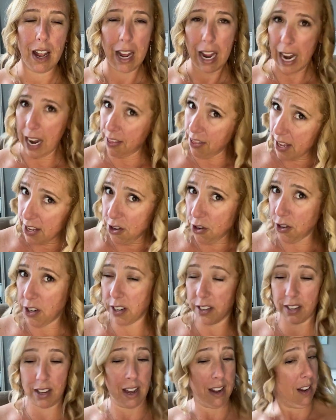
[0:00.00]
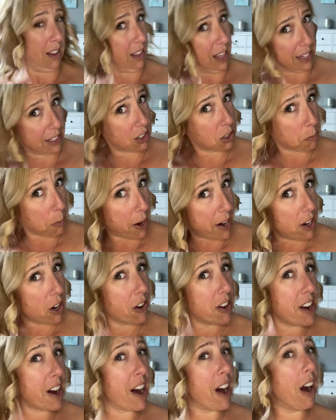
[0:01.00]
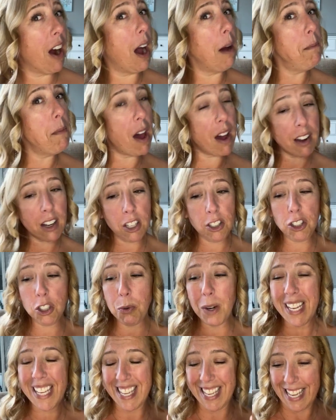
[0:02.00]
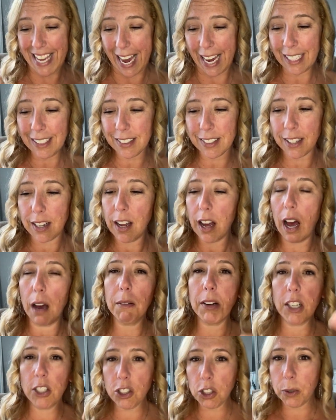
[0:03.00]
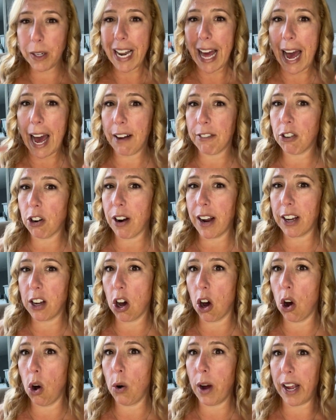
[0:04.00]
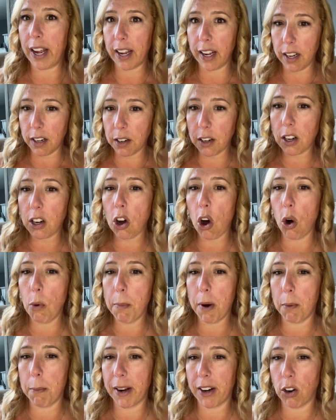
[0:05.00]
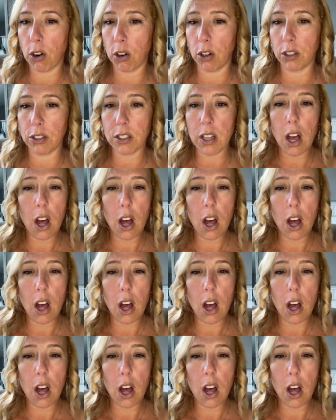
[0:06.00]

and then you just kind of like spray it on your hair. I'm not going to do it yet. I'm going to do it after I go and comb out my curls.